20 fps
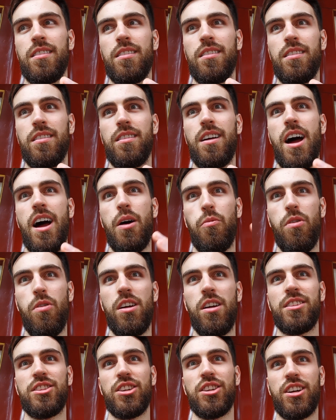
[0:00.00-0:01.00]
I
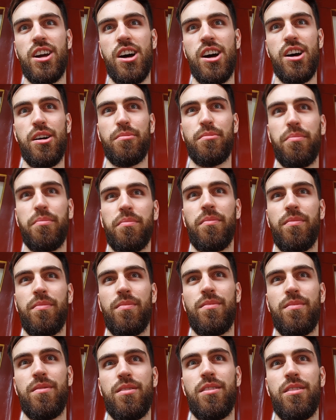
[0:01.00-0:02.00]
wanted to come,
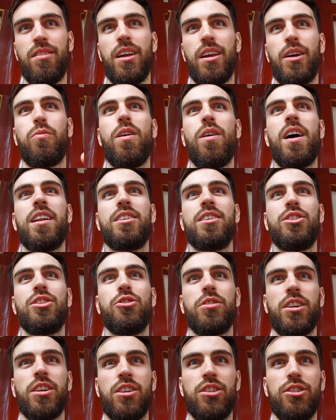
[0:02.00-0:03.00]
like, why didn't you
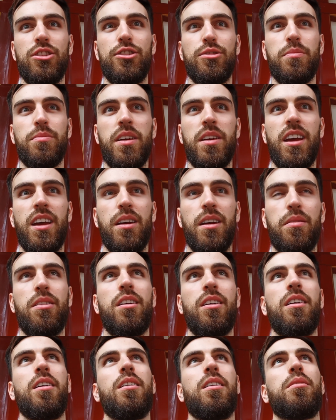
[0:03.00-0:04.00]
include me?
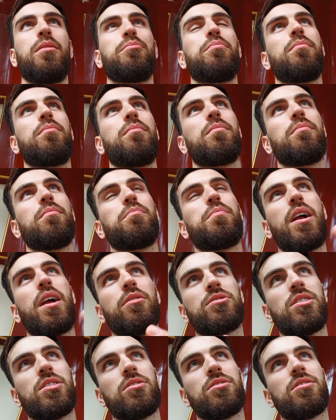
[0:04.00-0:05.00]
But I
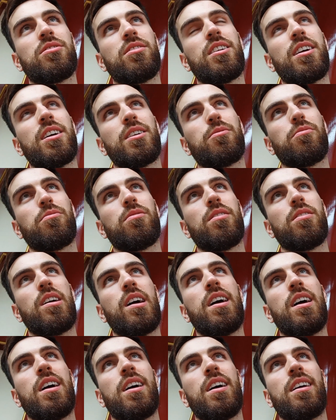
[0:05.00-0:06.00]
was also like,
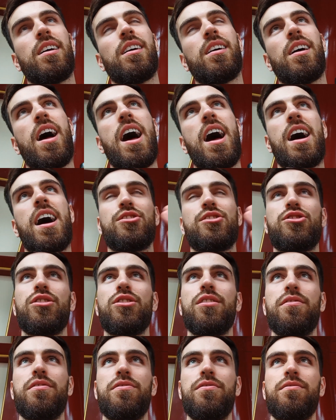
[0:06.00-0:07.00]
I should
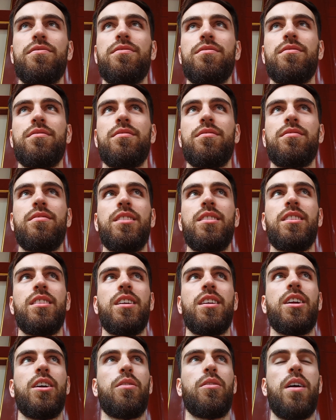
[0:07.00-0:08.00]
have, you
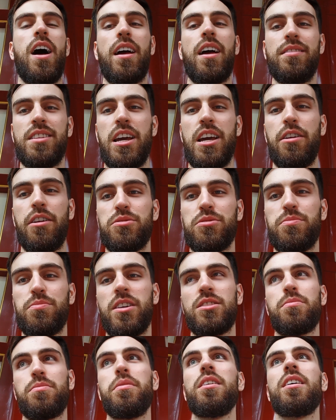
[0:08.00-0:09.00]
know, I'd take
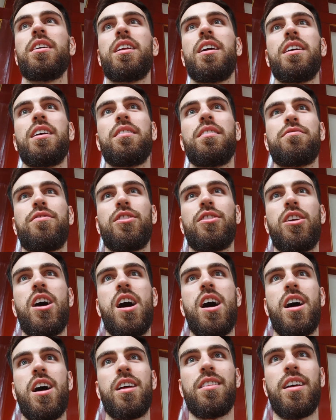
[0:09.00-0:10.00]
responsibility for
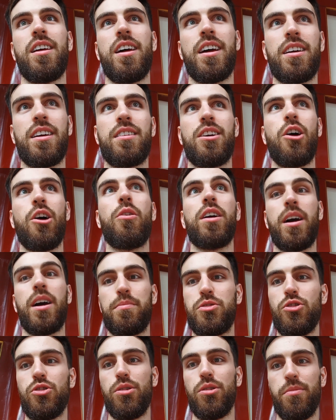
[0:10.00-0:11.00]
not, like, going up
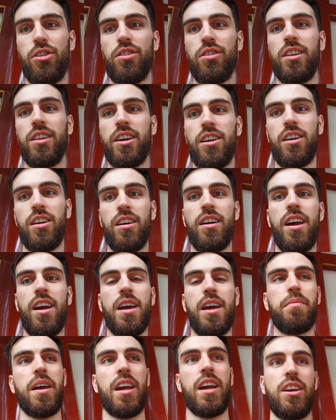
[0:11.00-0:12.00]
to him earlier and
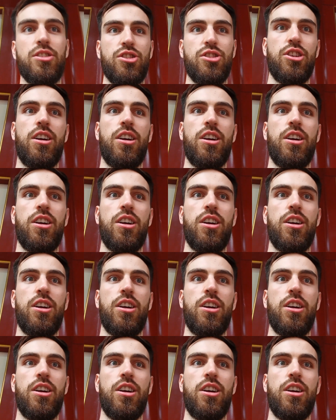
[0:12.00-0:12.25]
making sure I